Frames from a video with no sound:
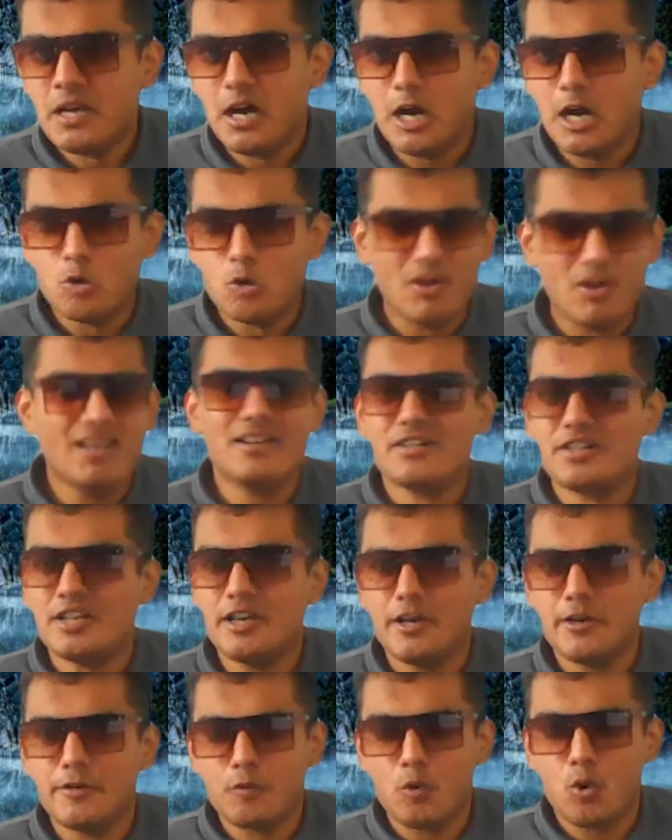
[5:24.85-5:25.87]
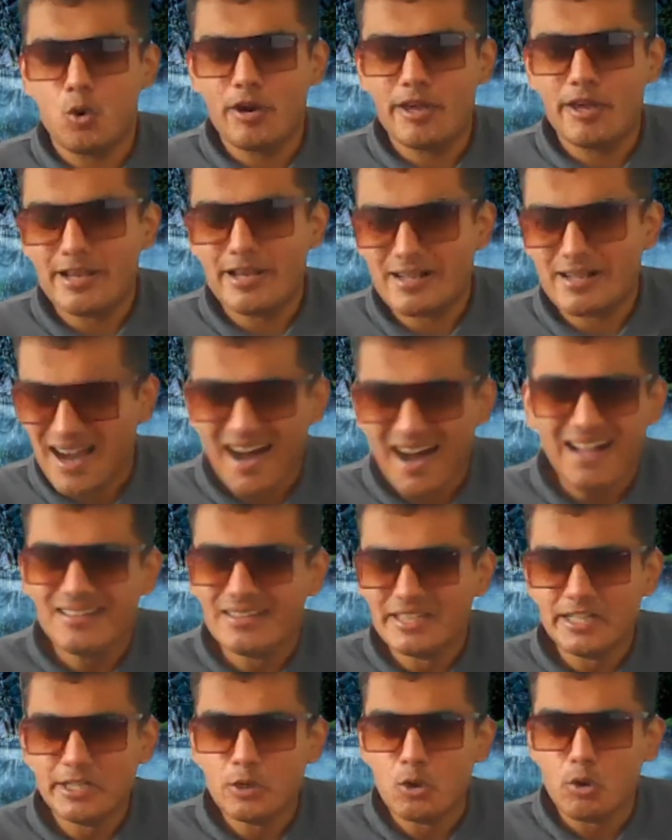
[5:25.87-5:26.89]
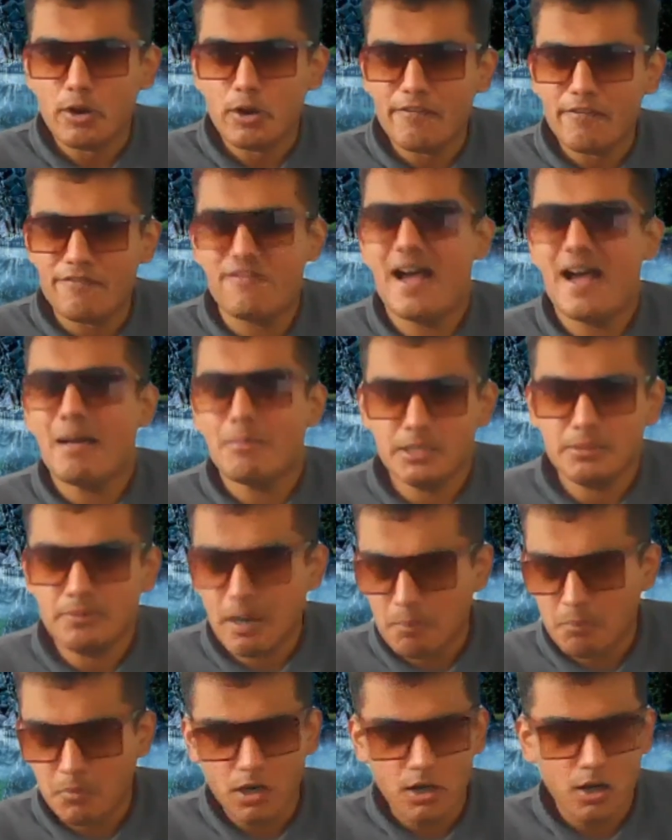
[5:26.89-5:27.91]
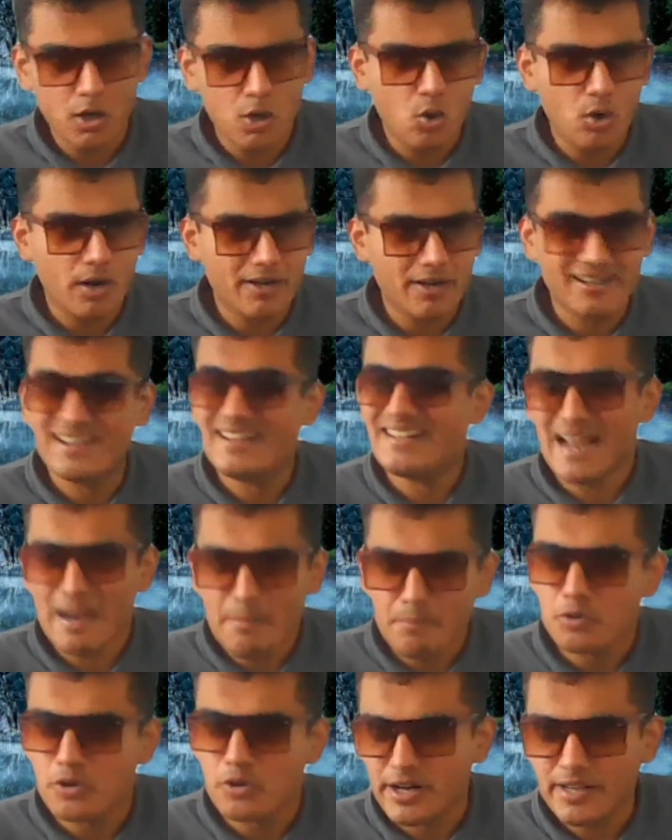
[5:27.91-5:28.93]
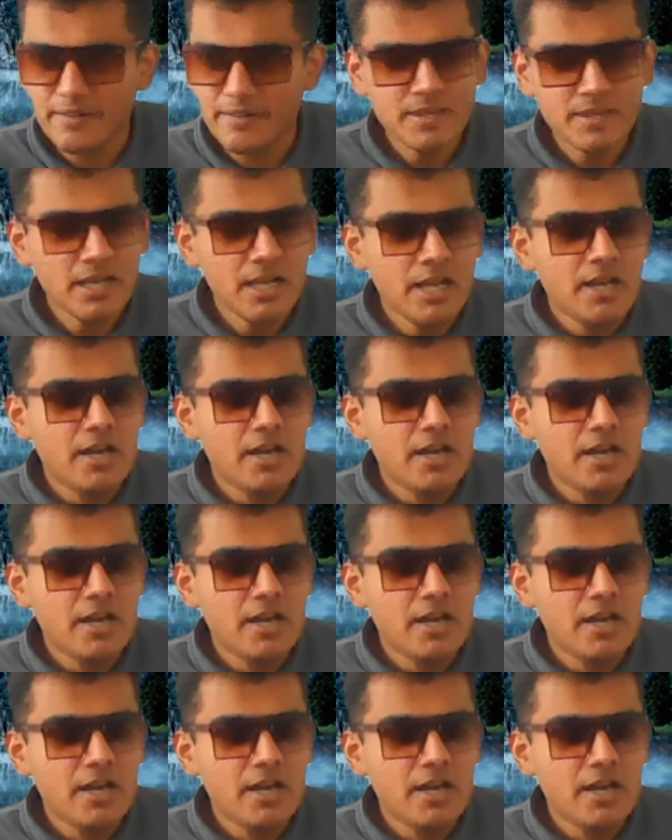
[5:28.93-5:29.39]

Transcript: relative or a colleague or a family member or a contemporary.